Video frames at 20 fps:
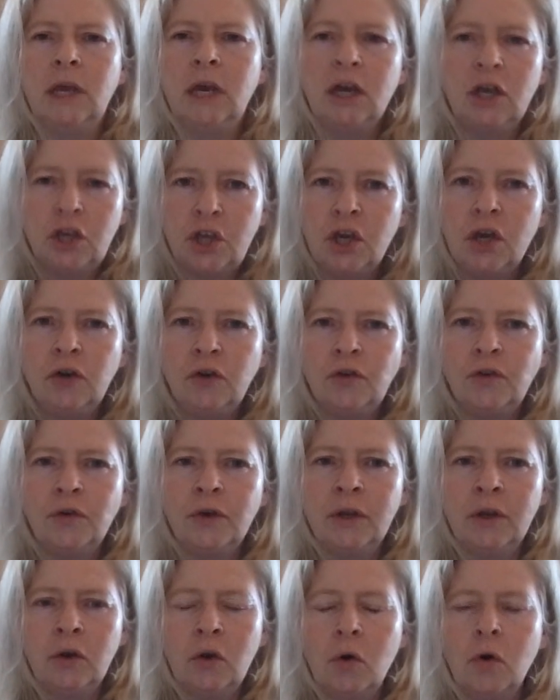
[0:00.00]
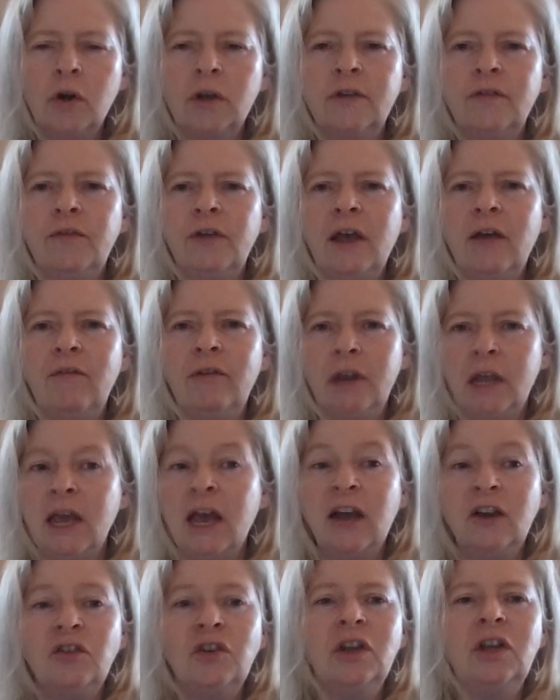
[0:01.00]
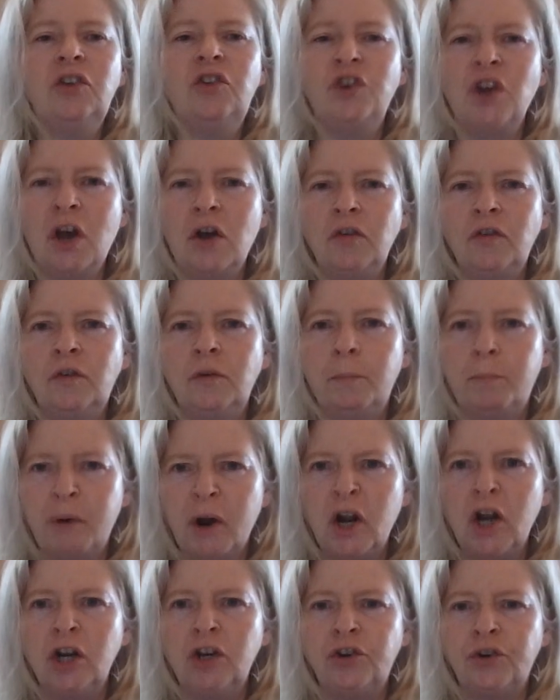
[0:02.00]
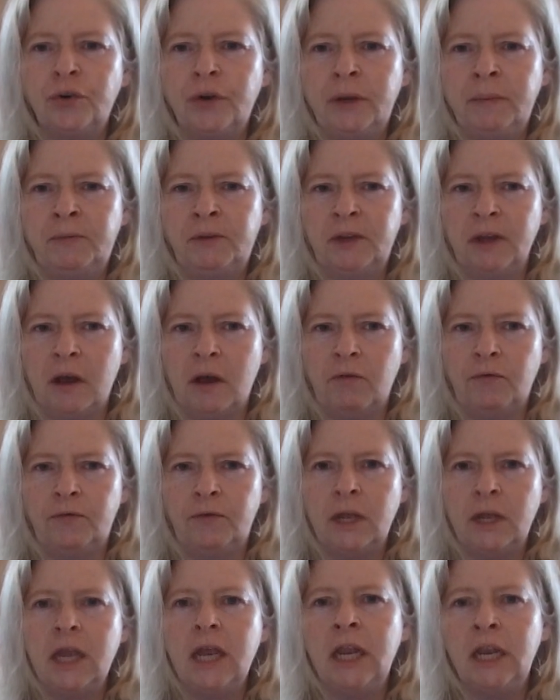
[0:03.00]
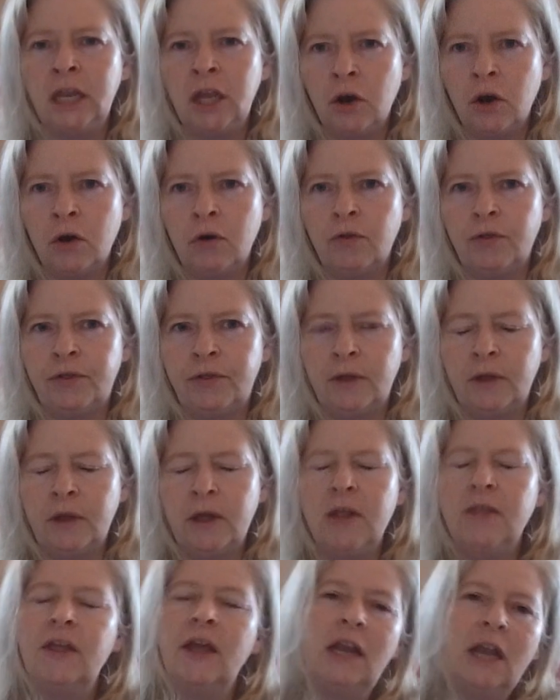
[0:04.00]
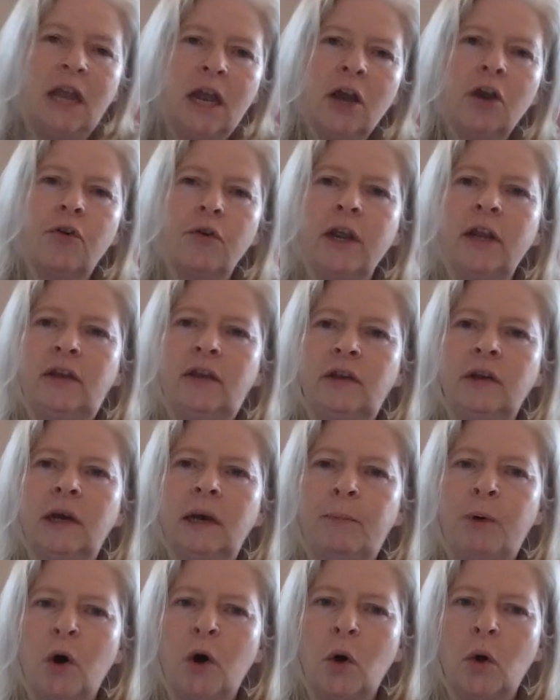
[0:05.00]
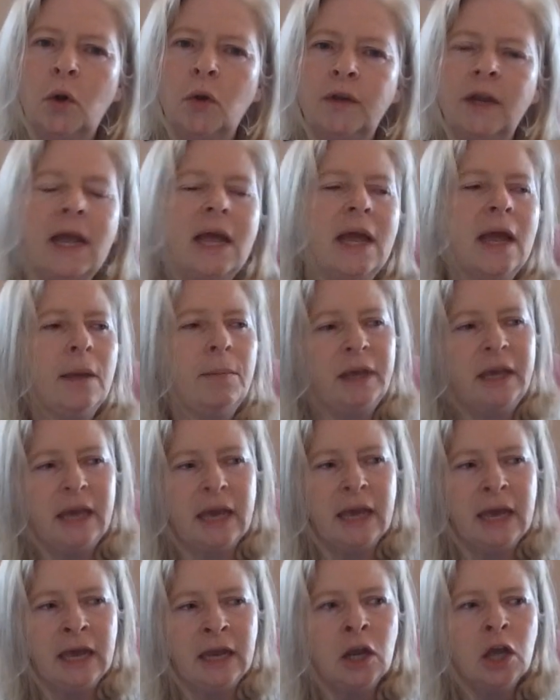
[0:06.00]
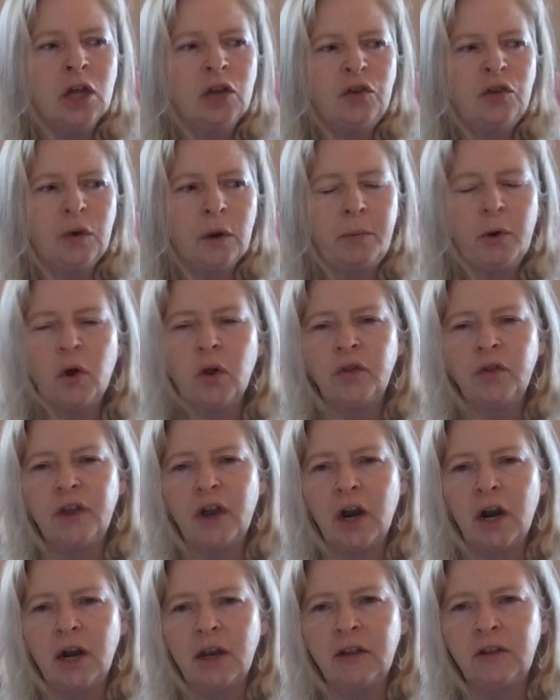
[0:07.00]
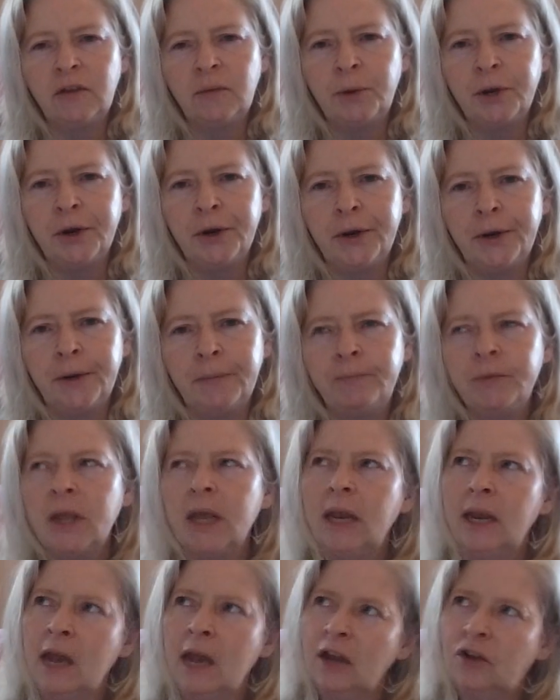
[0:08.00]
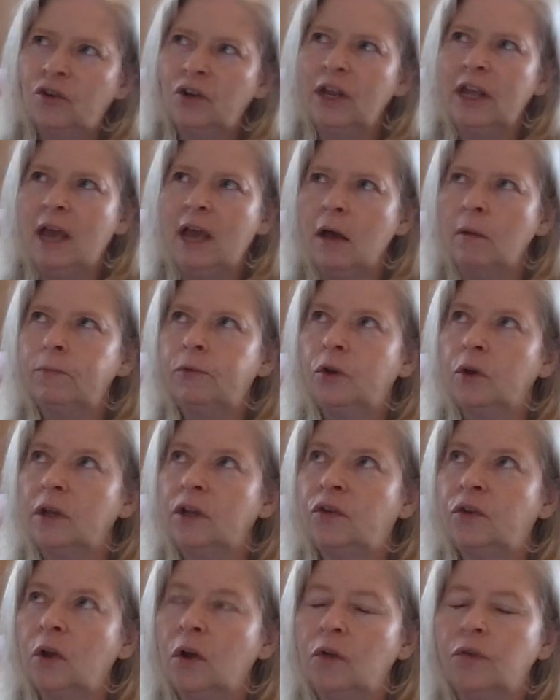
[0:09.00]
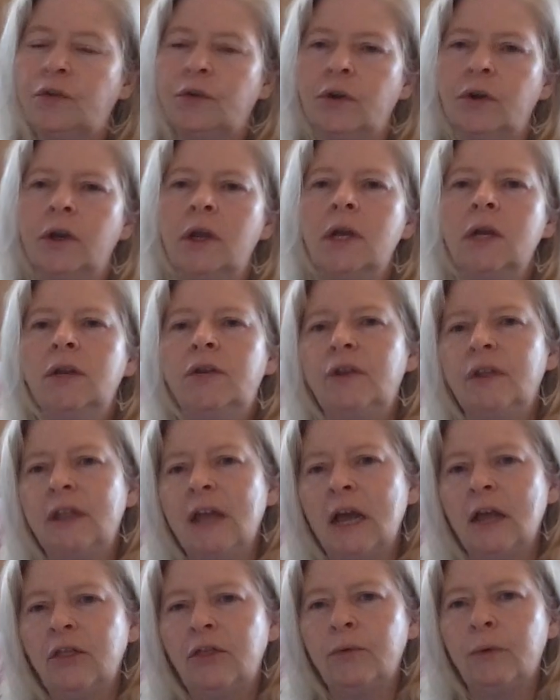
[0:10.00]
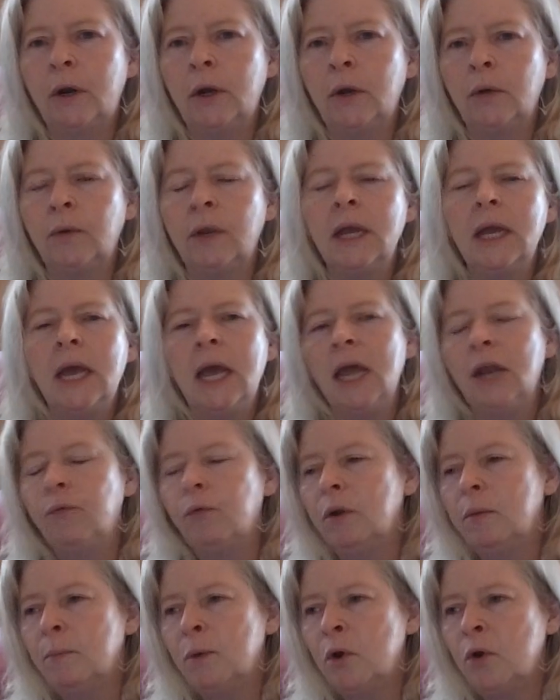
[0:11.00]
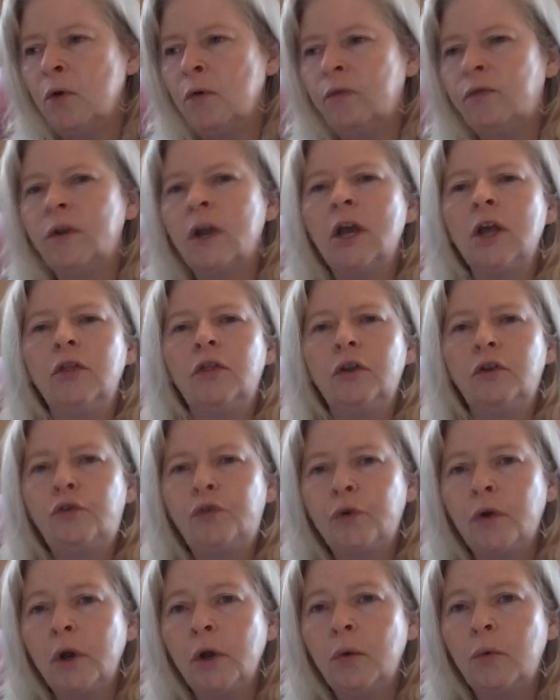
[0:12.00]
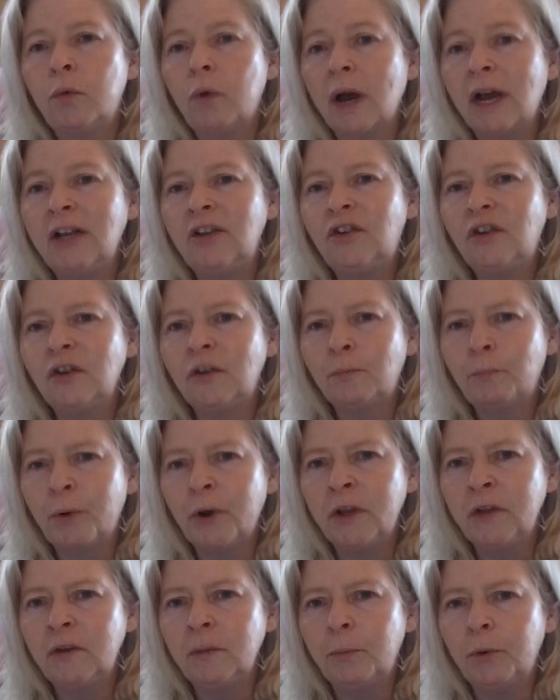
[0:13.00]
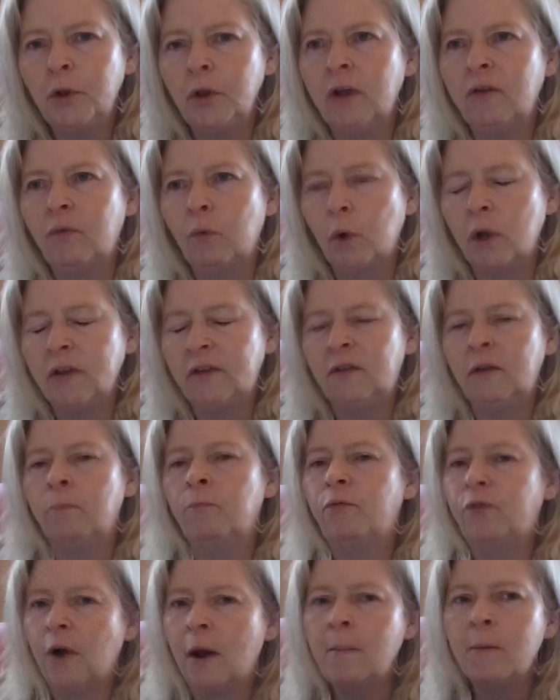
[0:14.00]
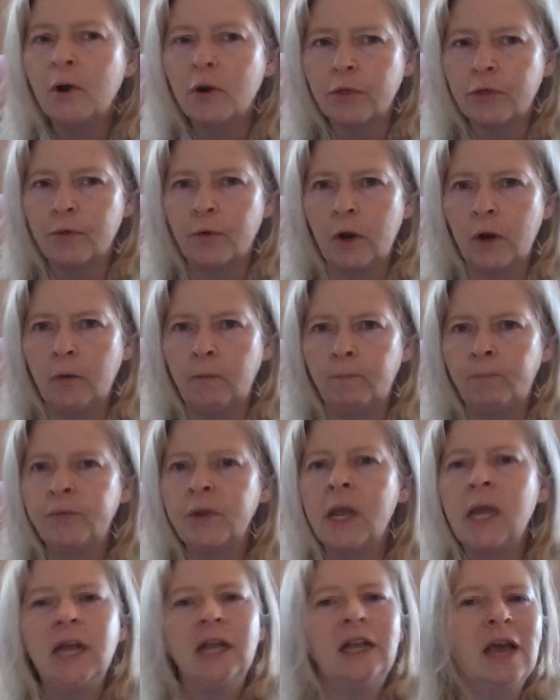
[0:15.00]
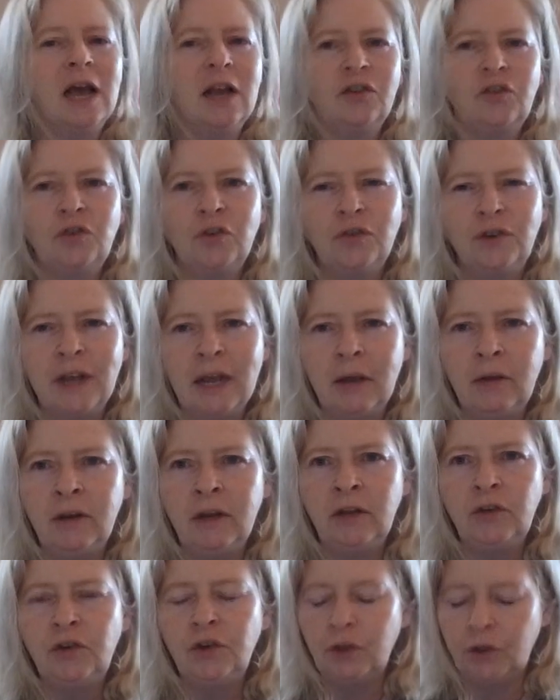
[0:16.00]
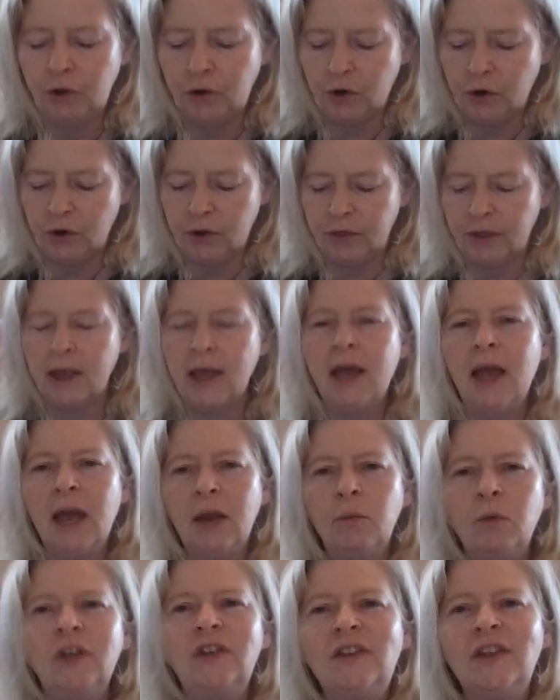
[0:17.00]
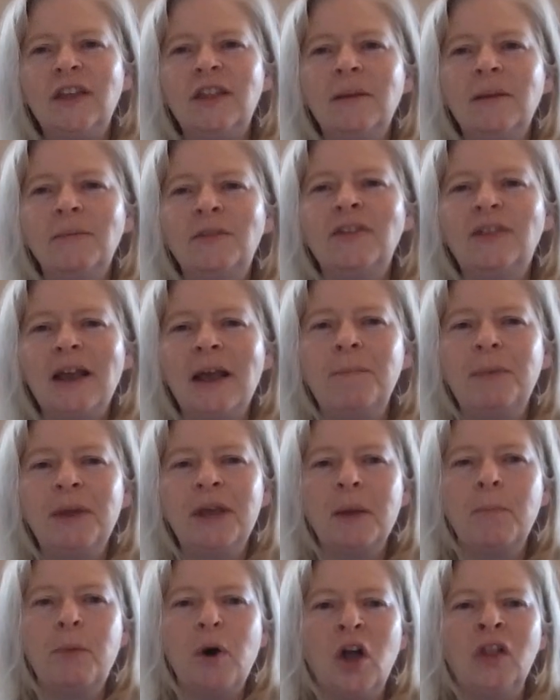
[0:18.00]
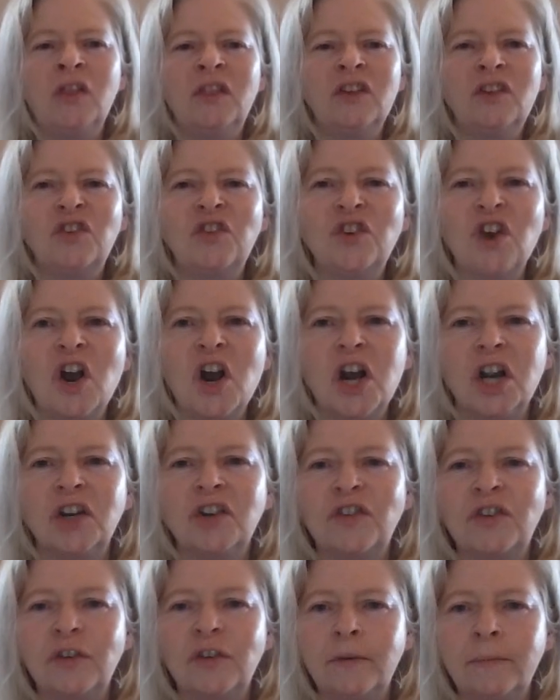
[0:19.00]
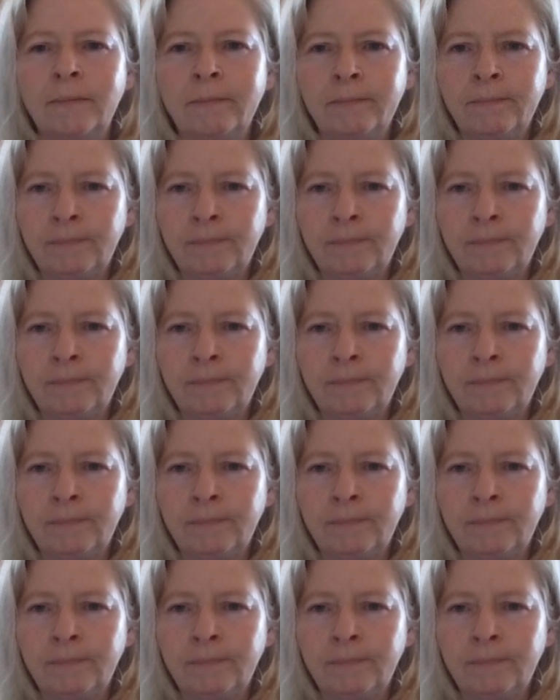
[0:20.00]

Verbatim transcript: He accused her in the courts of heaven. He actually chose to perjure himself in the oath that he agreed to uphold, and began to uphold the harlot spirit, and actually helped to exalt her to that throne, and removed the true righteous principle of wisdom from her throne, cast her down into the earth, and we see them stamping upon the stars.